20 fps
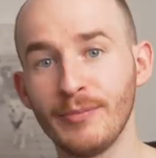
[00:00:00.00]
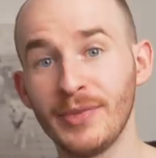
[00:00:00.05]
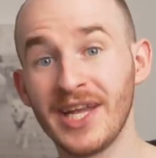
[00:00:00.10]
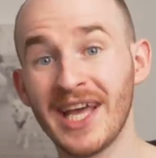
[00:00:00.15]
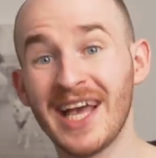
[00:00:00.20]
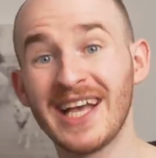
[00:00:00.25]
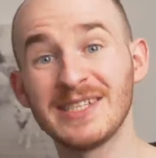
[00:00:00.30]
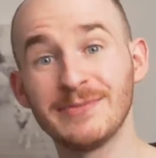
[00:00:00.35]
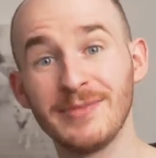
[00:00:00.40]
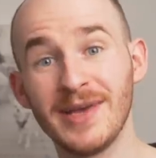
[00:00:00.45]
but it
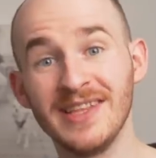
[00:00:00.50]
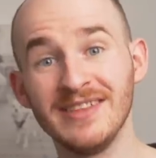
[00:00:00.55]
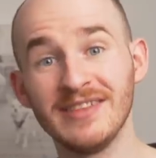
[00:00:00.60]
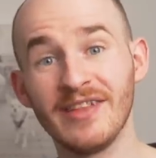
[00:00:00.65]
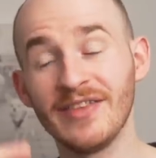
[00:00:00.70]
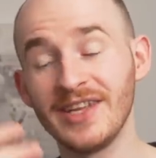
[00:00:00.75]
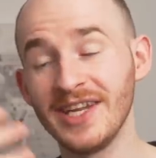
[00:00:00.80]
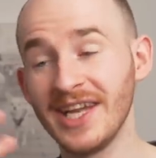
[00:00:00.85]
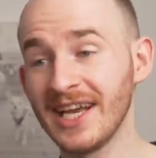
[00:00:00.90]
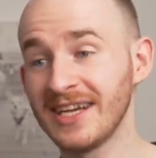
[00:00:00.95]
has meant
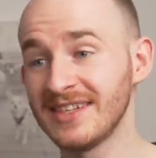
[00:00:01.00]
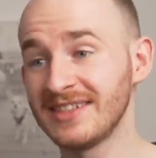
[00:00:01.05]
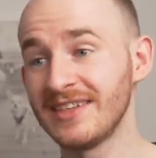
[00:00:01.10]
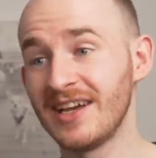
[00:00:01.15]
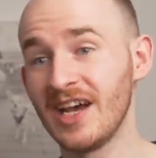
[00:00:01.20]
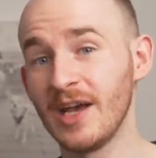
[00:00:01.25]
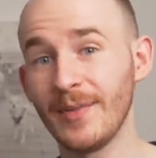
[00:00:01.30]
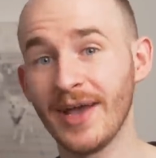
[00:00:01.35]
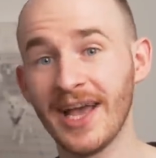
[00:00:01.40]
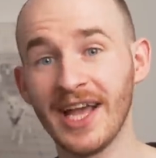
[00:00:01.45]
that the next
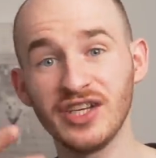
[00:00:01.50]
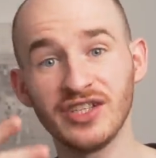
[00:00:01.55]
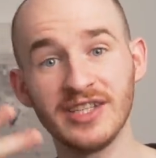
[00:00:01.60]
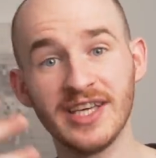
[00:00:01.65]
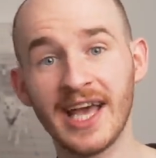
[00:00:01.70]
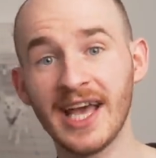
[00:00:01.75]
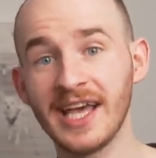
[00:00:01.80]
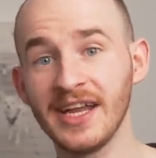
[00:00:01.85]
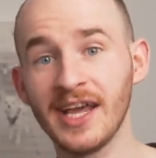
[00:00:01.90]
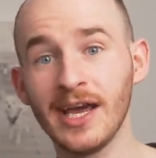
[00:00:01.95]
time I actually
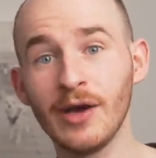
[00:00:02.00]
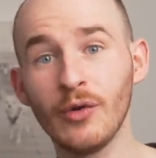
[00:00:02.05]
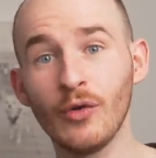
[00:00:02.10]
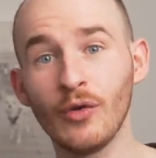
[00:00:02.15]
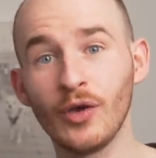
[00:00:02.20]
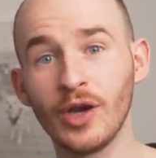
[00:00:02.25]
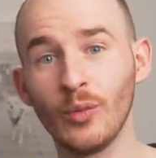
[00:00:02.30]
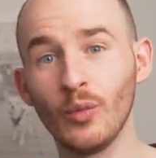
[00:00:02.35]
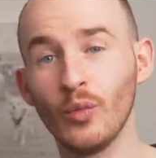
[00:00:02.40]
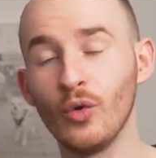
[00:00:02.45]
head out
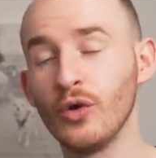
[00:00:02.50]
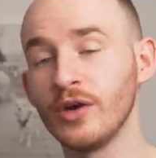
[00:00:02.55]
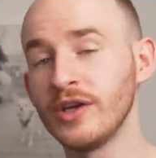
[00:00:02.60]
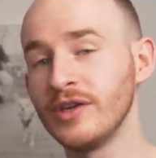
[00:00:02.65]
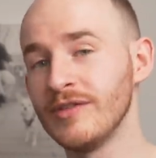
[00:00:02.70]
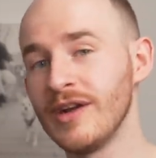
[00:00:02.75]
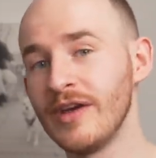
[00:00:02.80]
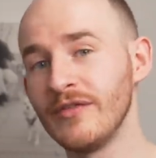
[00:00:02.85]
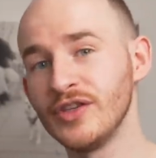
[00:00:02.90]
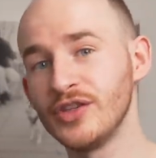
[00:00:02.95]
or when I'm
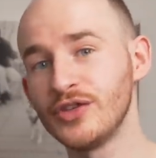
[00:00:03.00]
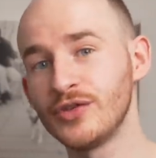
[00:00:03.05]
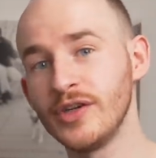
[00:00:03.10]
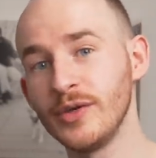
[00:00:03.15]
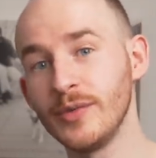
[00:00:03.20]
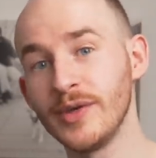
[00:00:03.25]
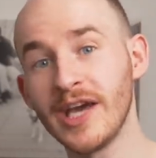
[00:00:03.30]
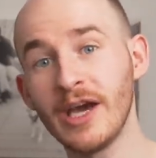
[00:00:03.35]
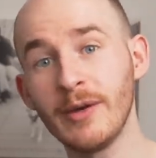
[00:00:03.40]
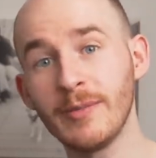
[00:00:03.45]
walking around the
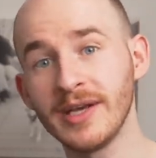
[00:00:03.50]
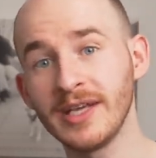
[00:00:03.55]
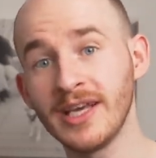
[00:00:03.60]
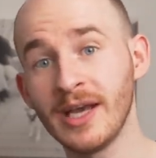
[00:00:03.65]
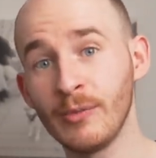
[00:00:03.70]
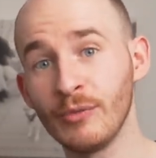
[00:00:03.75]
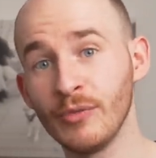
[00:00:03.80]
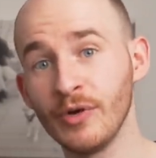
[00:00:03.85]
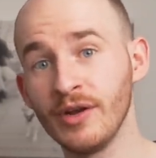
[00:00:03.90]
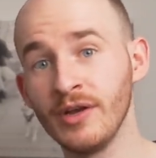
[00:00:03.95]
street without my
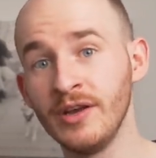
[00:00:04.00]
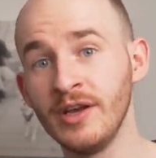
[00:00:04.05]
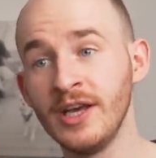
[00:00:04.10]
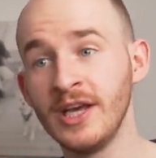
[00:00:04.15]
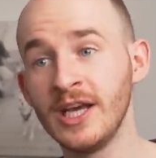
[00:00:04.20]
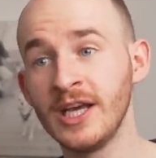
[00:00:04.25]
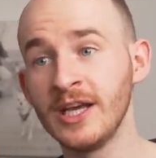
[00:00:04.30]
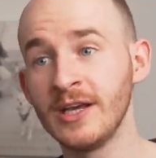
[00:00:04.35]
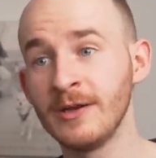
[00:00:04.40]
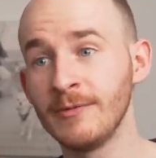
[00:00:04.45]
camera,
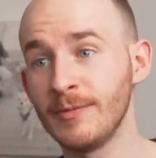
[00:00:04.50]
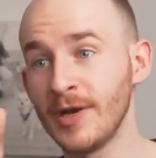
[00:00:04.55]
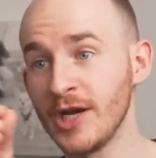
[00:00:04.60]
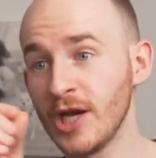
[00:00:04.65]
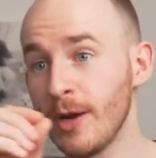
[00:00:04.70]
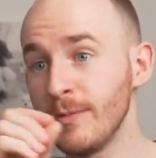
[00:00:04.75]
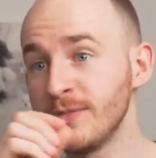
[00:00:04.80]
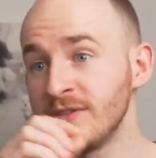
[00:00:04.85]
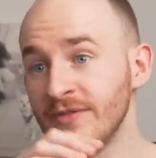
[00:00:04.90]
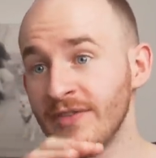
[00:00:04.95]
my
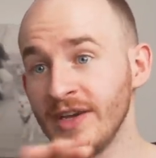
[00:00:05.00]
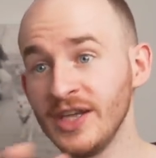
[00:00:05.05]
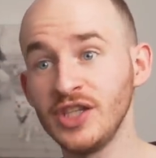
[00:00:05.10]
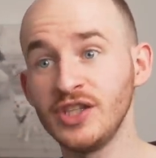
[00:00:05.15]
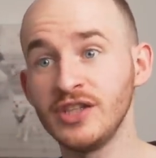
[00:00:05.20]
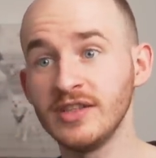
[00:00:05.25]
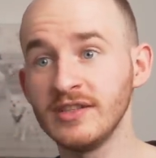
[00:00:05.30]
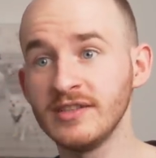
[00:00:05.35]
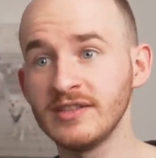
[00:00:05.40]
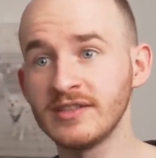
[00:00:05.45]

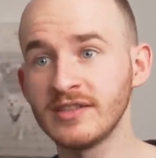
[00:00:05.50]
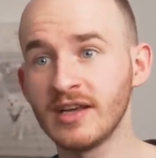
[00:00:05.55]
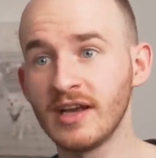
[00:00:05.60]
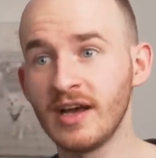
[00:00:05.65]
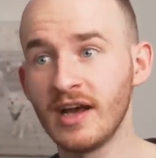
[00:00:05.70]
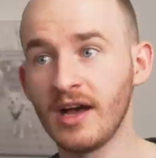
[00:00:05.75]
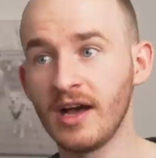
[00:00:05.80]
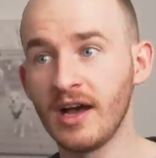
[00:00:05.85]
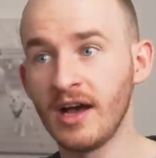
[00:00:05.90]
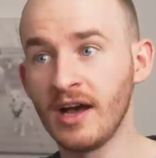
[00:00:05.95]
observations
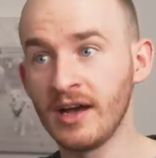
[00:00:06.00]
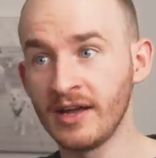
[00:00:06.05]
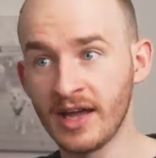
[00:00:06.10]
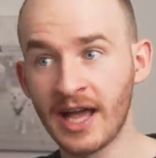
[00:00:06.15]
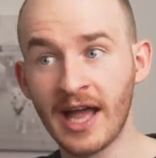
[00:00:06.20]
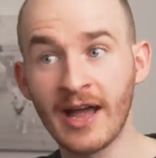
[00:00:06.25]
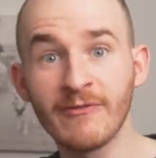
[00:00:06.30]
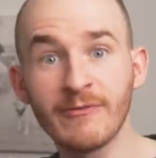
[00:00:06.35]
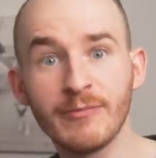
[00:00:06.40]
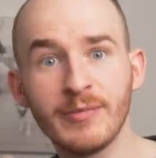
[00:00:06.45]

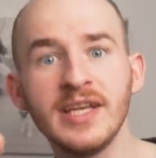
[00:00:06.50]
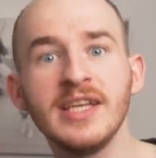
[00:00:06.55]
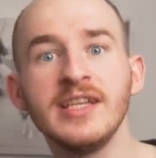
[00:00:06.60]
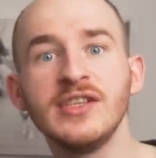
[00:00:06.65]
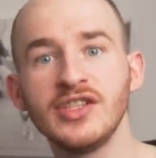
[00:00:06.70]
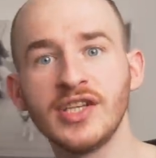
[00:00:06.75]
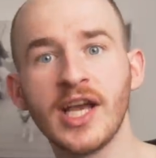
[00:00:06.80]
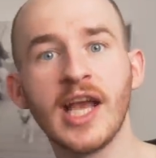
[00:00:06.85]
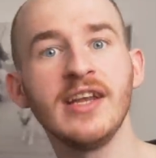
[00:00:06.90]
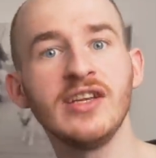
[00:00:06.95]
have
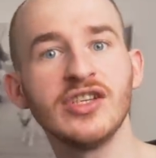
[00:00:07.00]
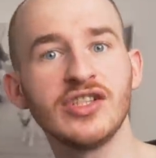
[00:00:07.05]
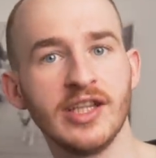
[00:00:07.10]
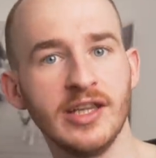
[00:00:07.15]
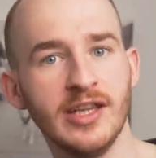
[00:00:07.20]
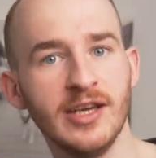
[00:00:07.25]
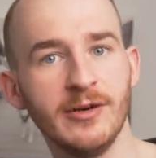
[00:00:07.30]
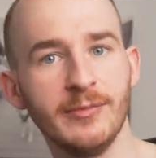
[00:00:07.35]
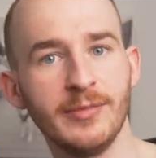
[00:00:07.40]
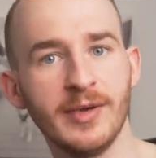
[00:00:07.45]
been changed a
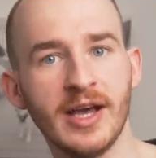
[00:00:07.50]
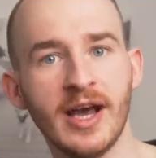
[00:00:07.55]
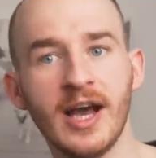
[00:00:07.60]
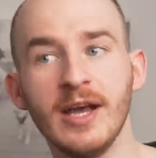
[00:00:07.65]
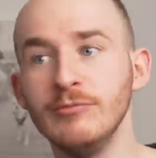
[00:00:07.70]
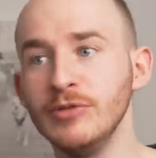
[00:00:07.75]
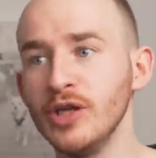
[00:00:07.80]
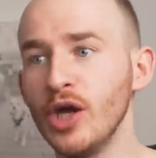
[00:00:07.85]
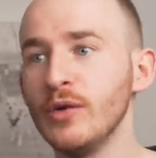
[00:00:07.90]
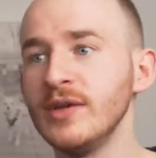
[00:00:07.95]
little bit.
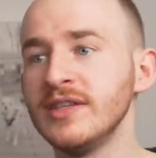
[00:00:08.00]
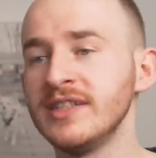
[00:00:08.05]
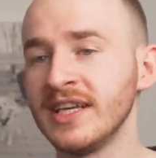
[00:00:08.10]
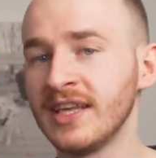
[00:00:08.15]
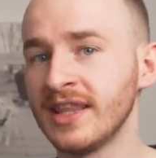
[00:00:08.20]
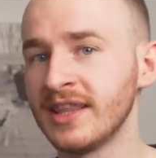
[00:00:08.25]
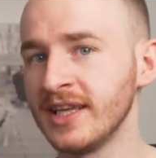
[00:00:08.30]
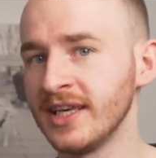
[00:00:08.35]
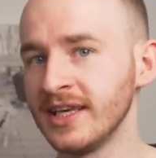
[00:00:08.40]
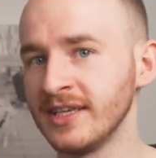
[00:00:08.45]
I'm
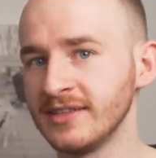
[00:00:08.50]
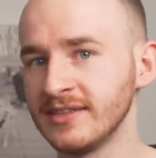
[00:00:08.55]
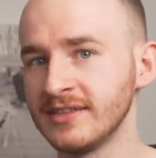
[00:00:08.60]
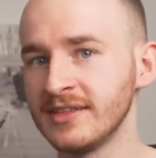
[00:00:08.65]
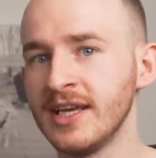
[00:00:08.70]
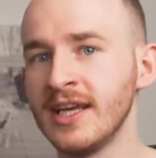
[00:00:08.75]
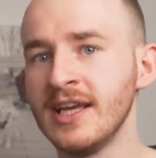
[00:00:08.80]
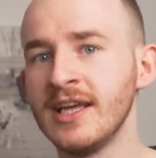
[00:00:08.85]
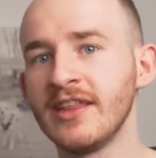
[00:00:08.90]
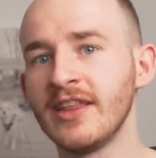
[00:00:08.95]
noticing things
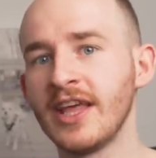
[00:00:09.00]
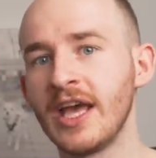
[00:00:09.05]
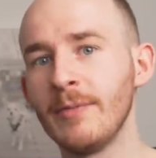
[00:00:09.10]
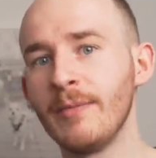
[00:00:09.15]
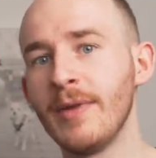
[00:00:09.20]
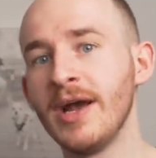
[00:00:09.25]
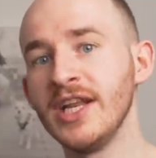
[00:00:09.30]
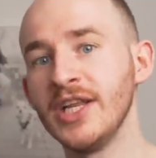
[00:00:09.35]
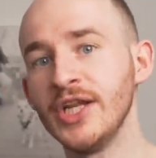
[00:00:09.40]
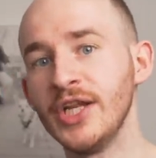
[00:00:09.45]
that I
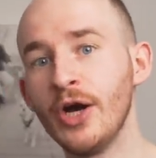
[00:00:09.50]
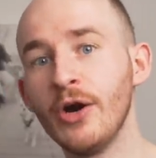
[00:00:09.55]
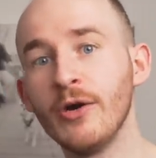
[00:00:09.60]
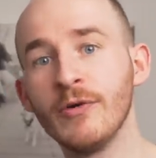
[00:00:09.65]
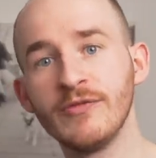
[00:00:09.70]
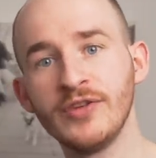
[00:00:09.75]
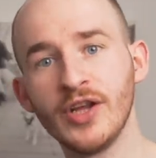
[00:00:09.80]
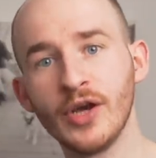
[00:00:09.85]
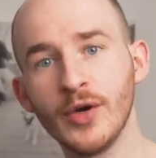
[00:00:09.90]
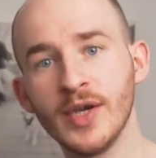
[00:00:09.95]
might
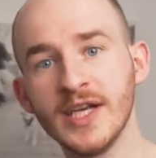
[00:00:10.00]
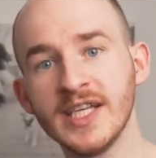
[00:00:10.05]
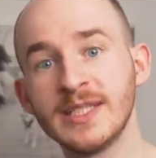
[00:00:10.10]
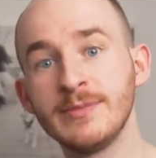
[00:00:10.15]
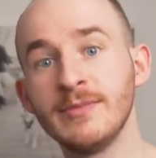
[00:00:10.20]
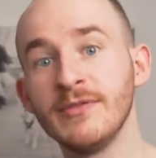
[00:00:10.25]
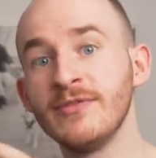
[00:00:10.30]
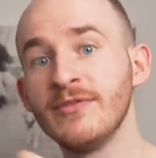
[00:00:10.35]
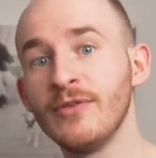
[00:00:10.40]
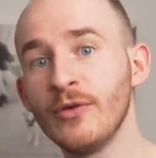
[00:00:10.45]
not have
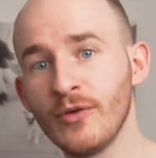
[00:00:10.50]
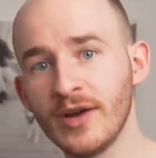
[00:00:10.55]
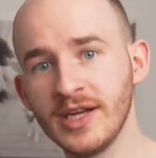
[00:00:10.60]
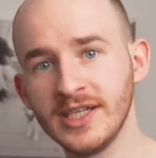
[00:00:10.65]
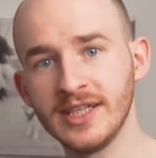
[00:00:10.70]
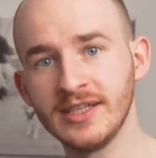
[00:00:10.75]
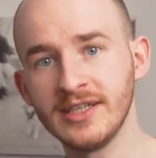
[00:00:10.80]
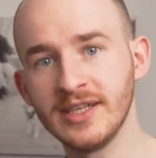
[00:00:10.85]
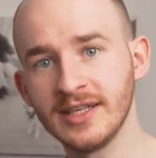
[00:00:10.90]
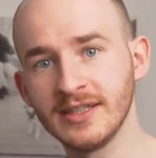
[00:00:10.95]
noticed before I
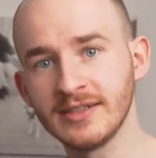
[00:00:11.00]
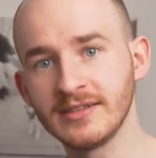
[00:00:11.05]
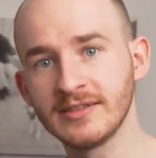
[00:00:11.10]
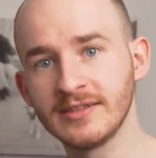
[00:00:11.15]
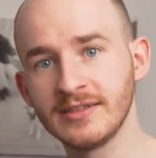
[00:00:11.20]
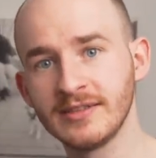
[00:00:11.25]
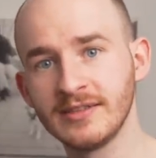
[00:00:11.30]
did this.